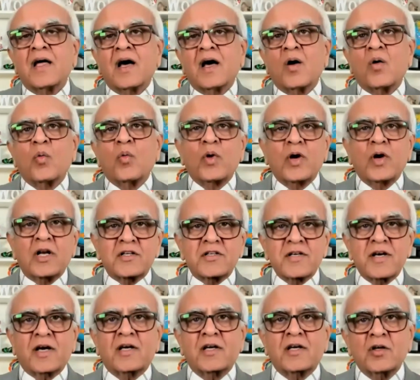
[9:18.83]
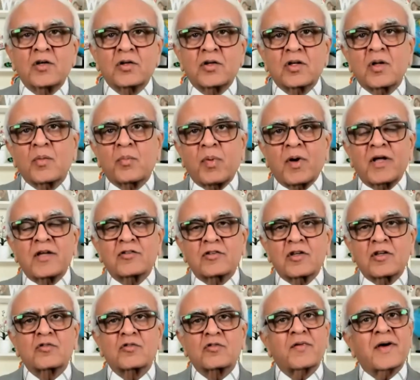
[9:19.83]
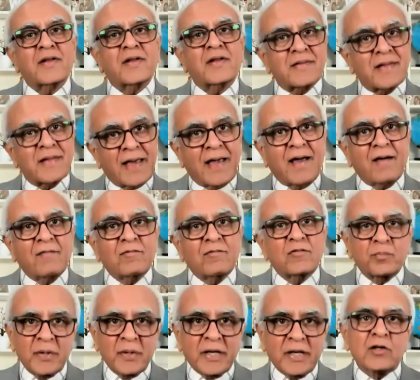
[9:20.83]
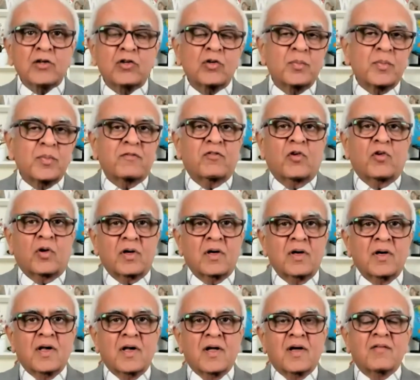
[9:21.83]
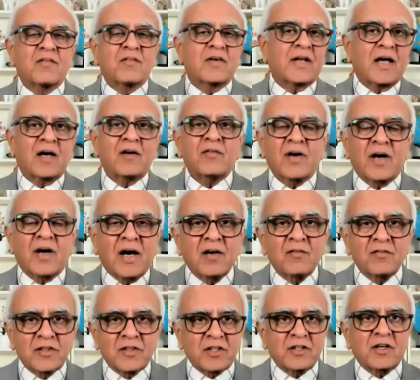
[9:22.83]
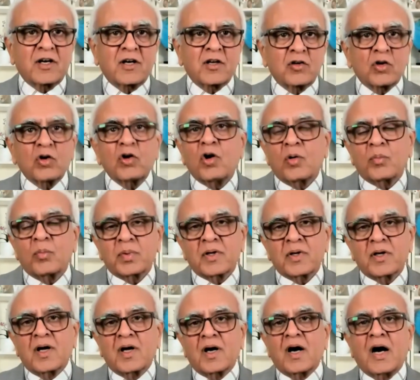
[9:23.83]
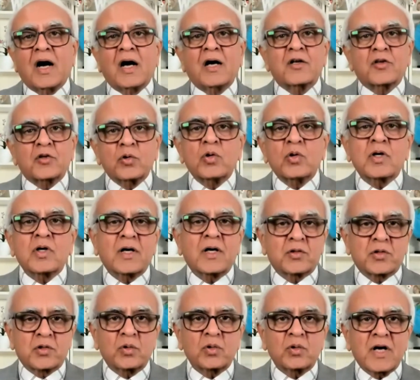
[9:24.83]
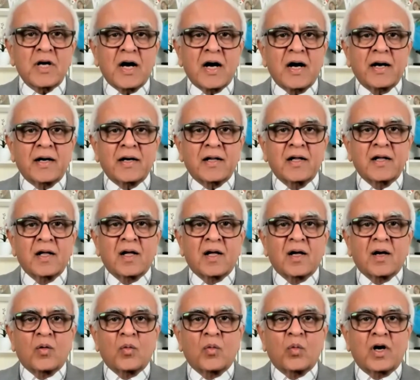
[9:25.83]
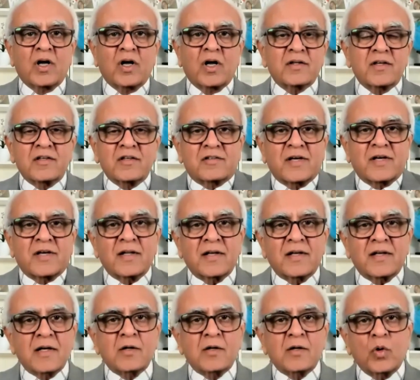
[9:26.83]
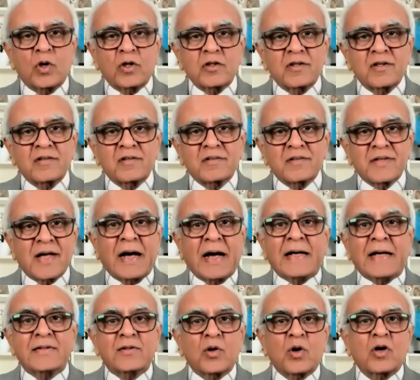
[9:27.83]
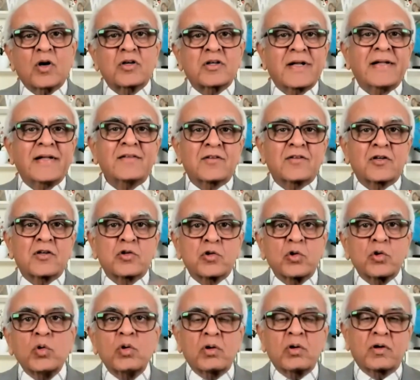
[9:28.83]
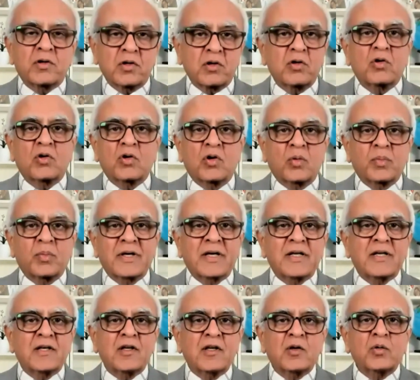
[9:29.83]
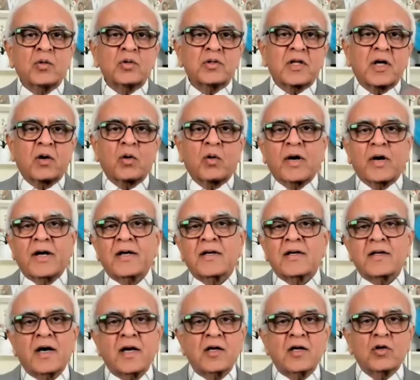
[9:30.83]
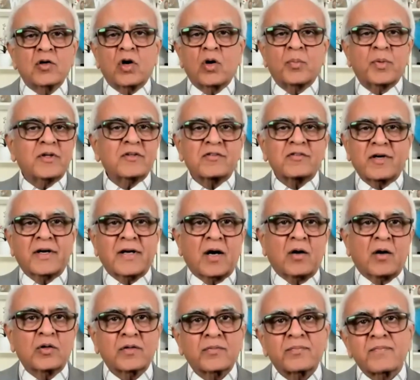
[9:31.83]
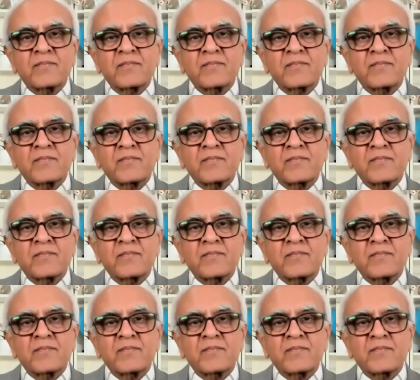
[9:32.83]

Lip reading: who will take you to the places where they have been to before. When I visited Europe, our tour guide he said that it was his 9th or 10th tour to Europe. He knew the entire Europe inside out.